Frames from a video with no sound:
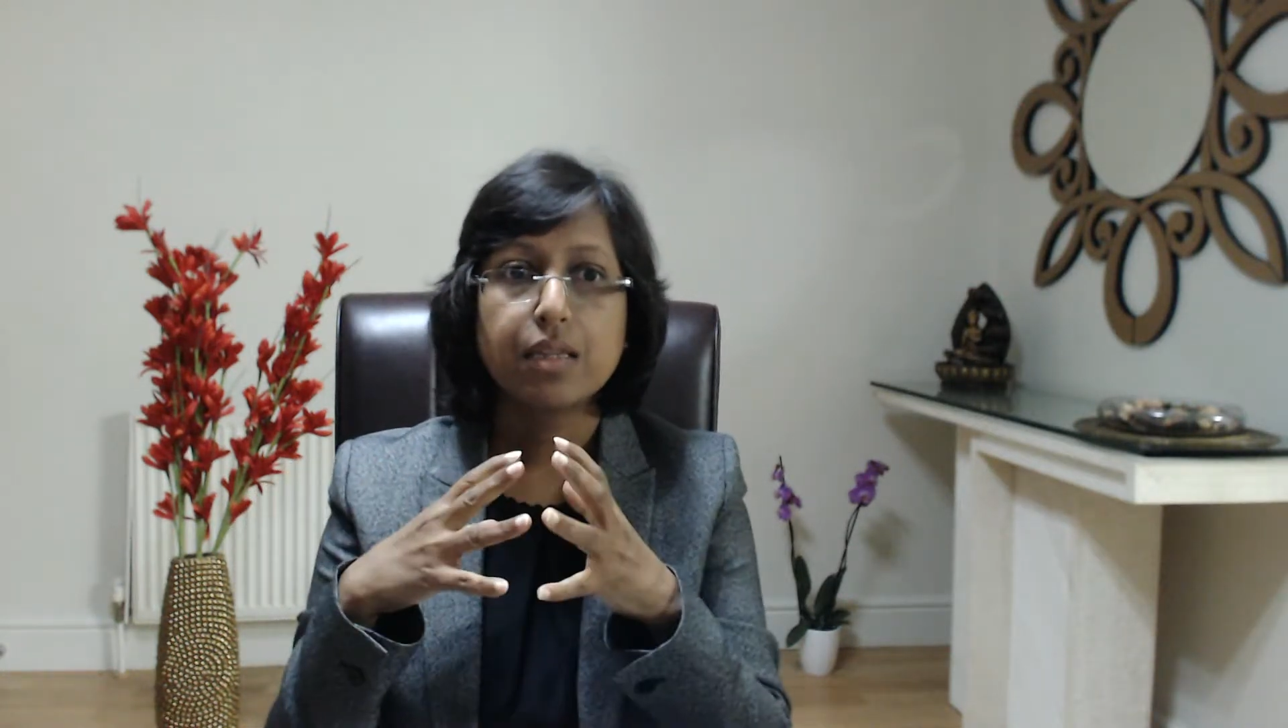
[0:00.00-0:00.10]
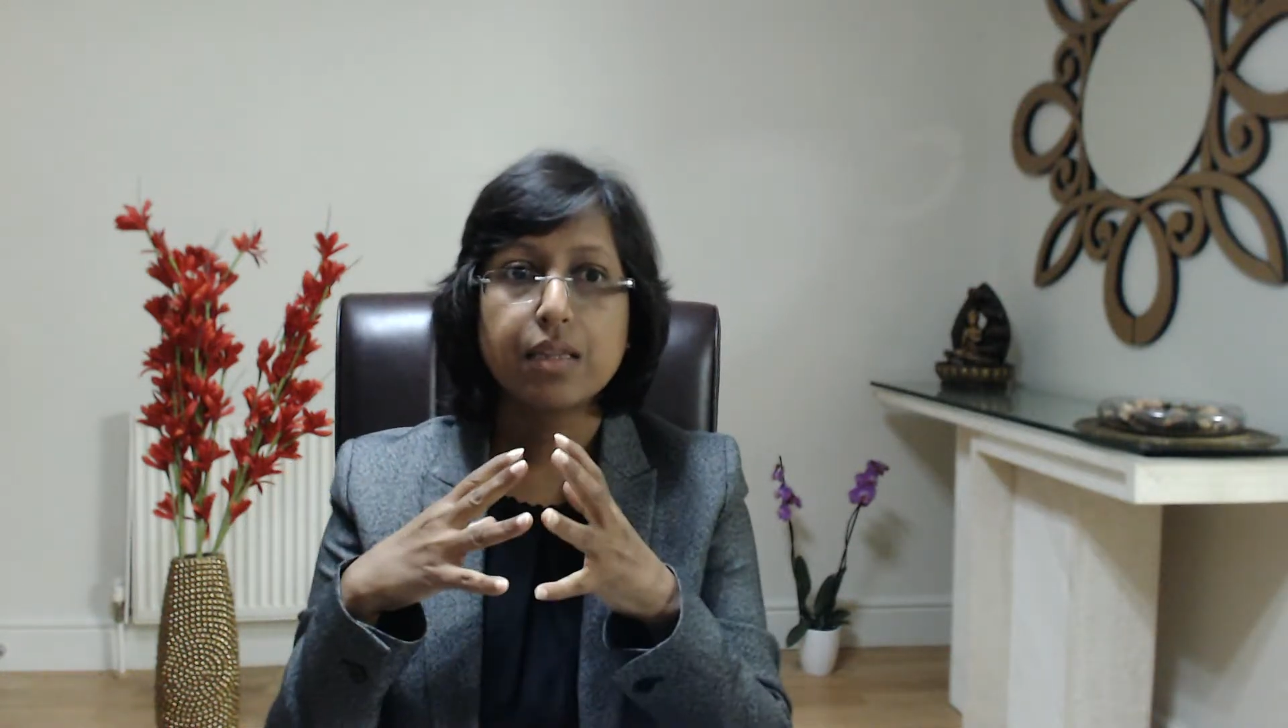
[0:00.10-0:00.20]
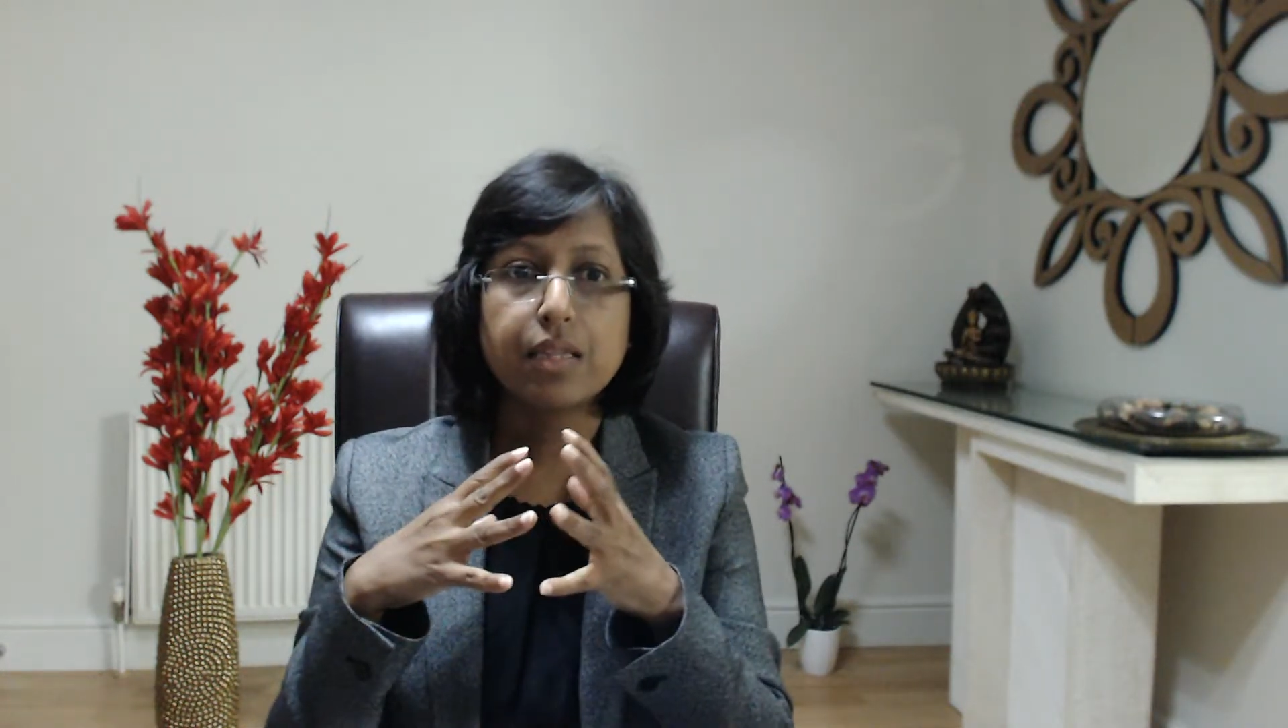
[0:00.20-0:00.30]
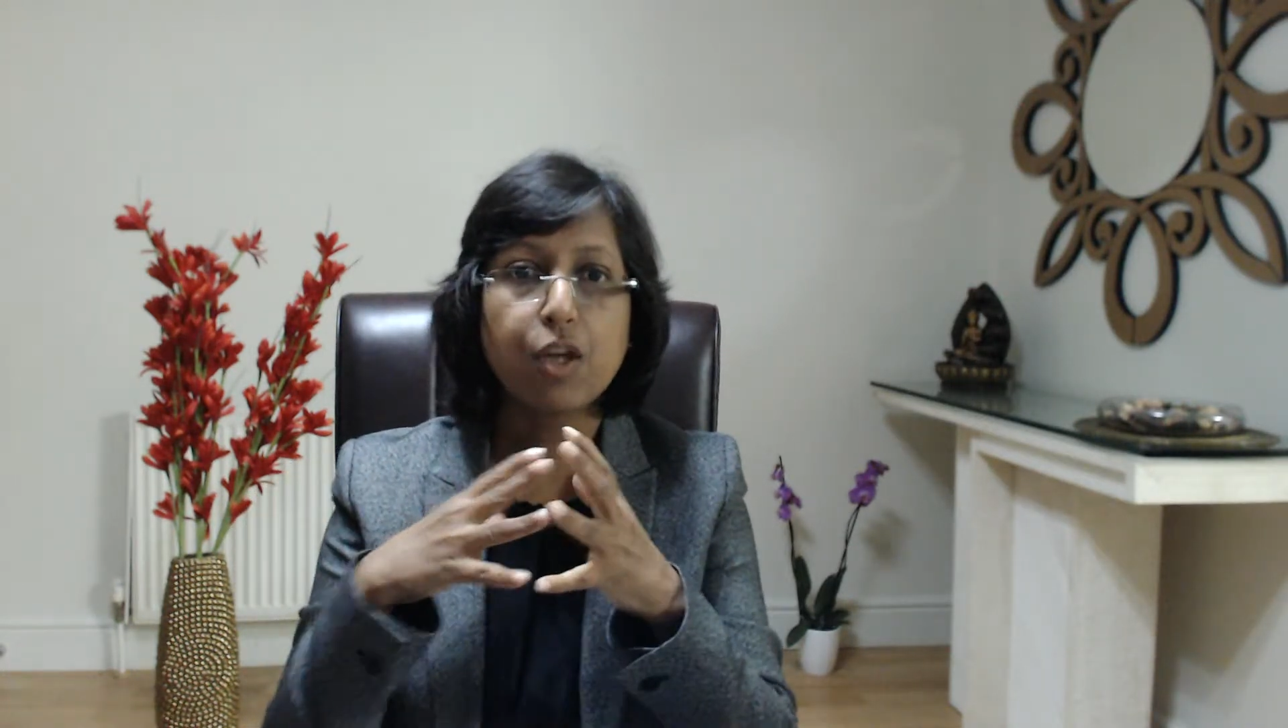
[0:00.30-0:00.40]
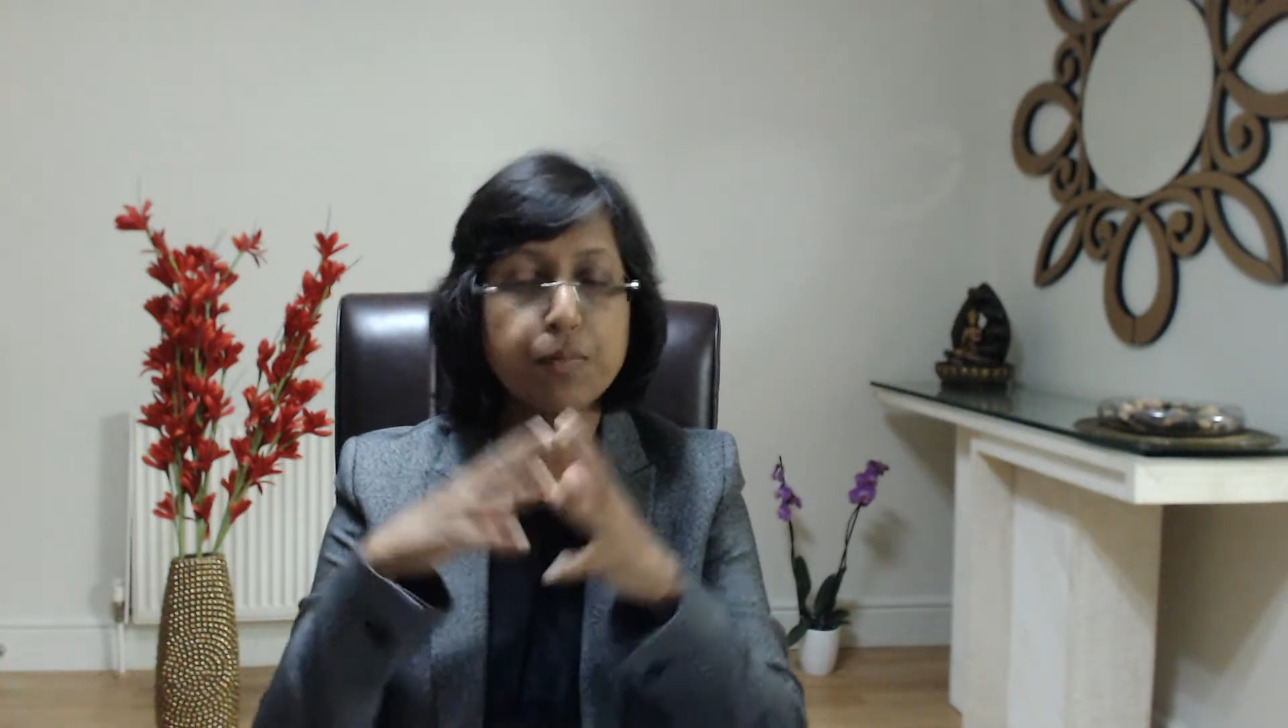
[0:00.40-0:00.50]

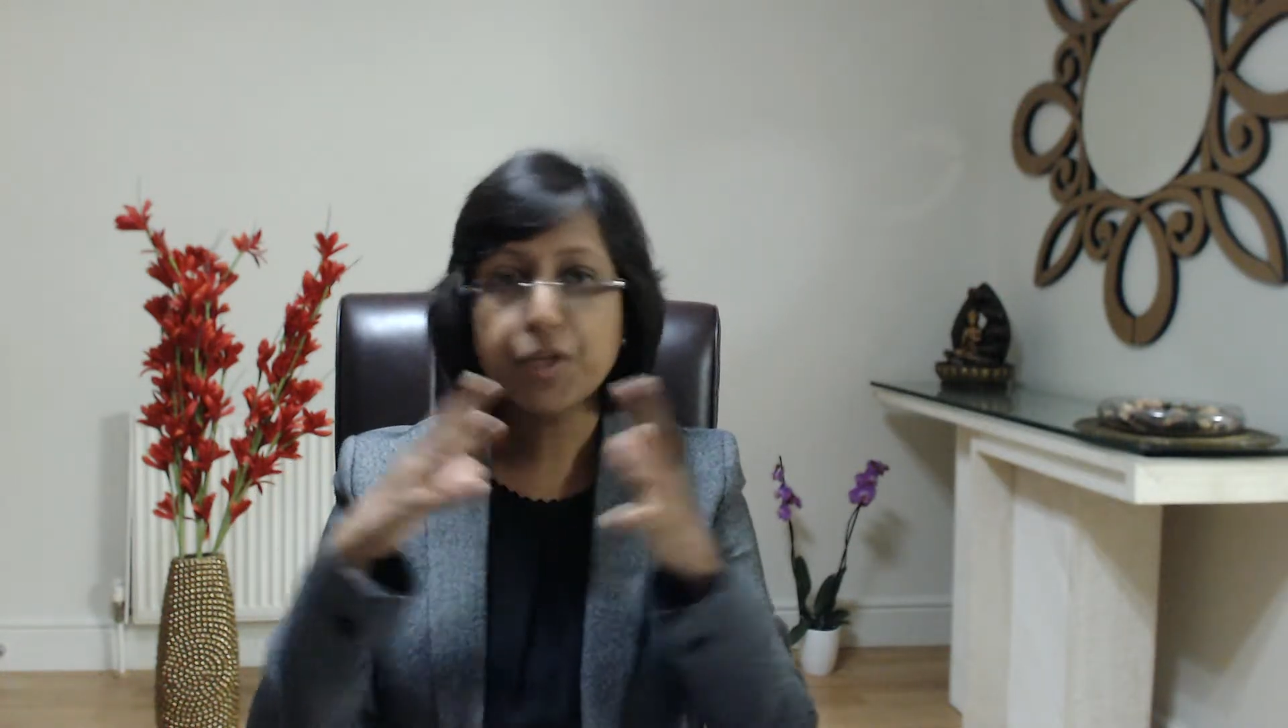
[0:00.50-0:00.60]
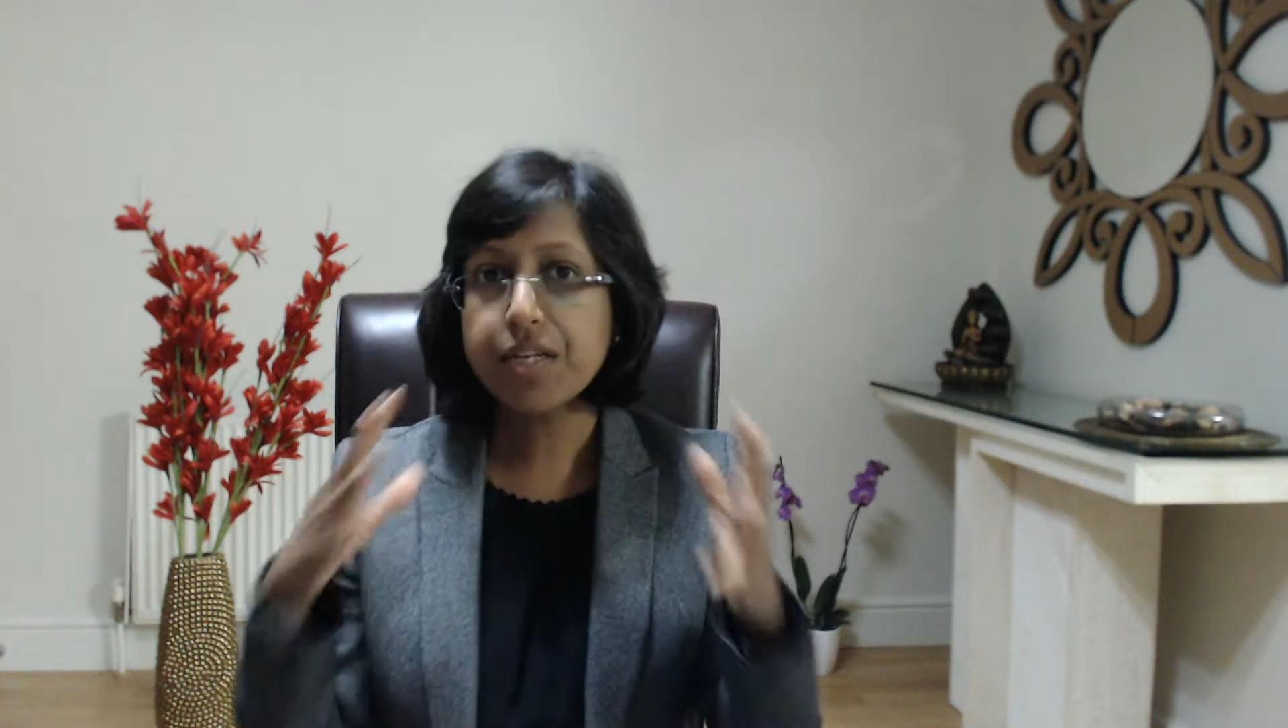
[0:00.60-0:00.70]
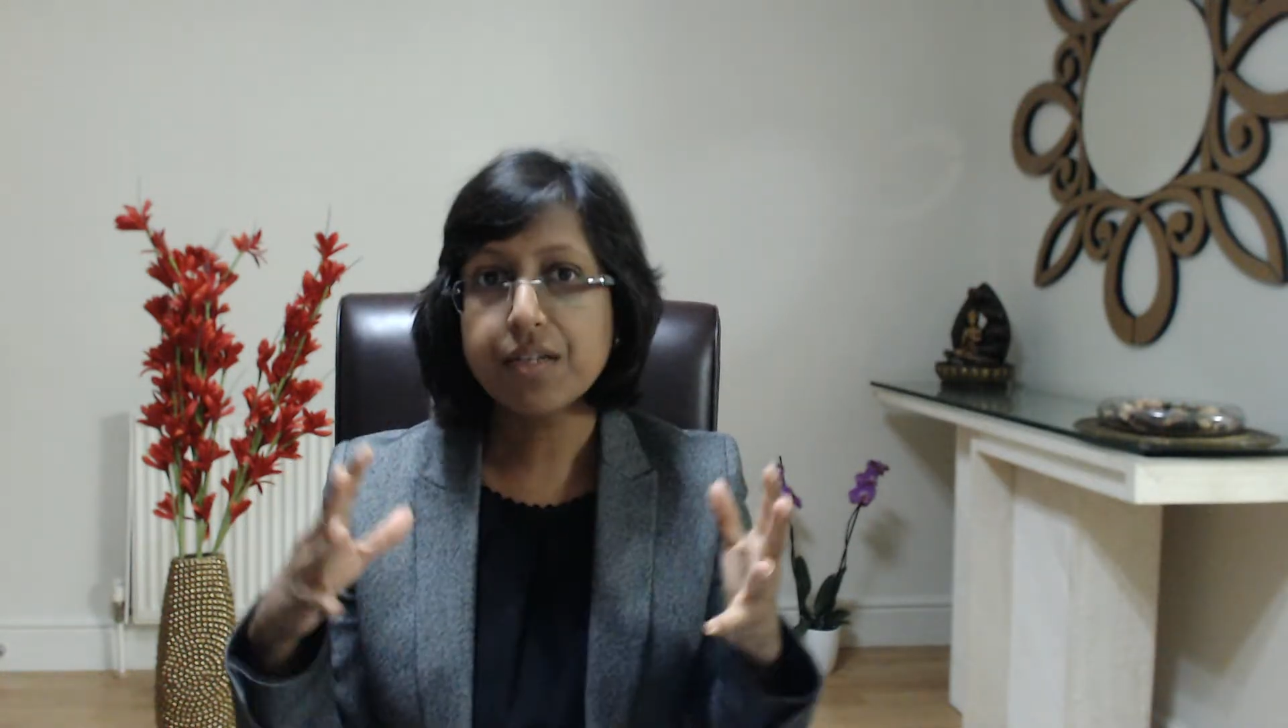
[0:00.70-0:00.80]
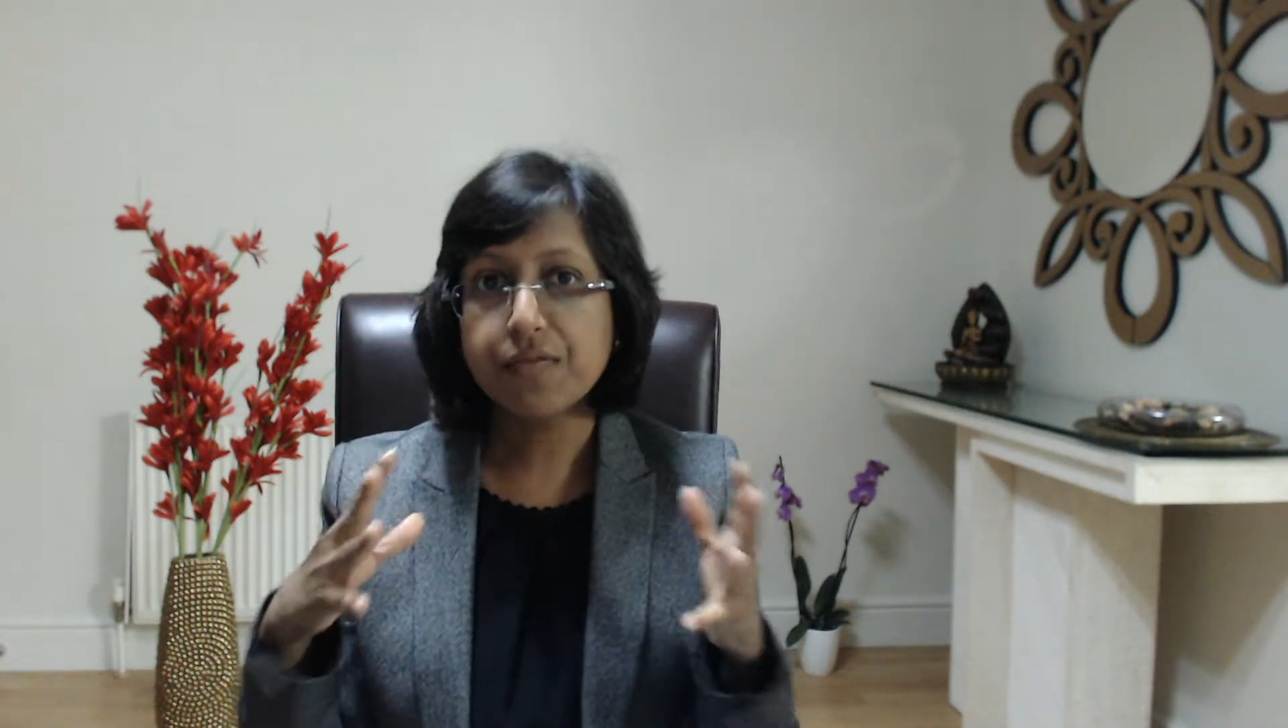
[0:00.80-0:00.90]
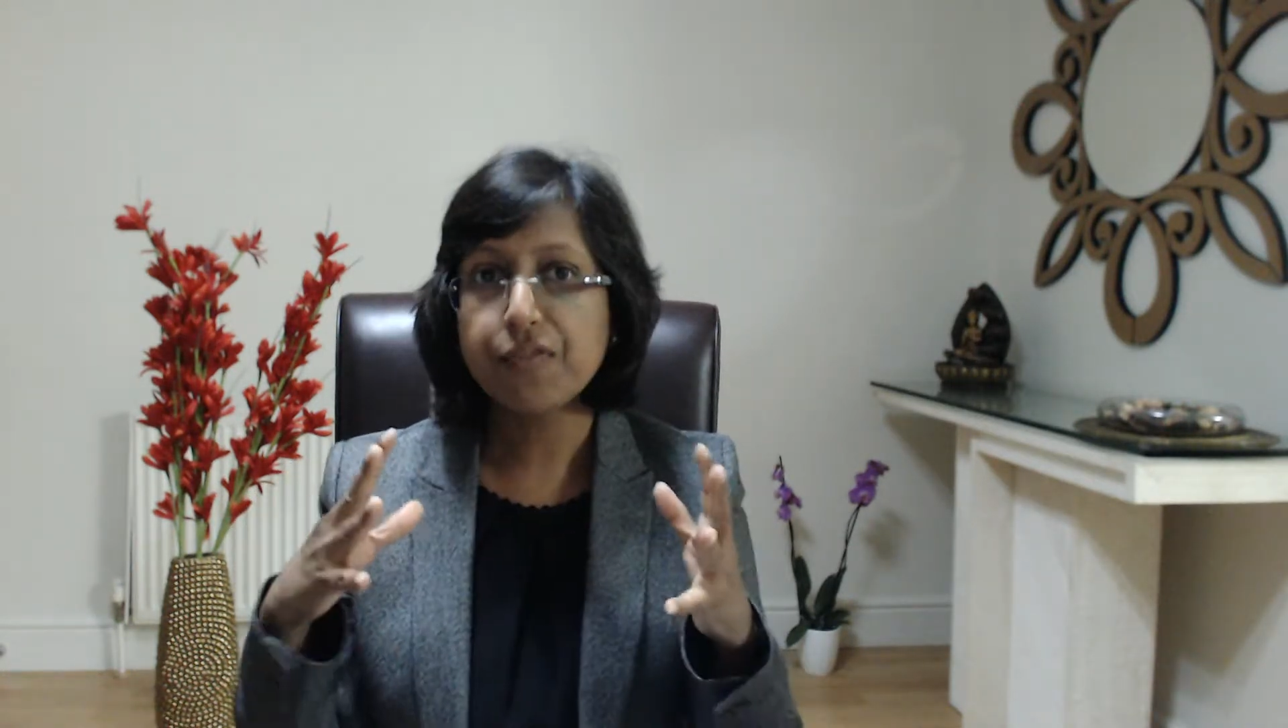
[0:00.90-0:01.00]
The objective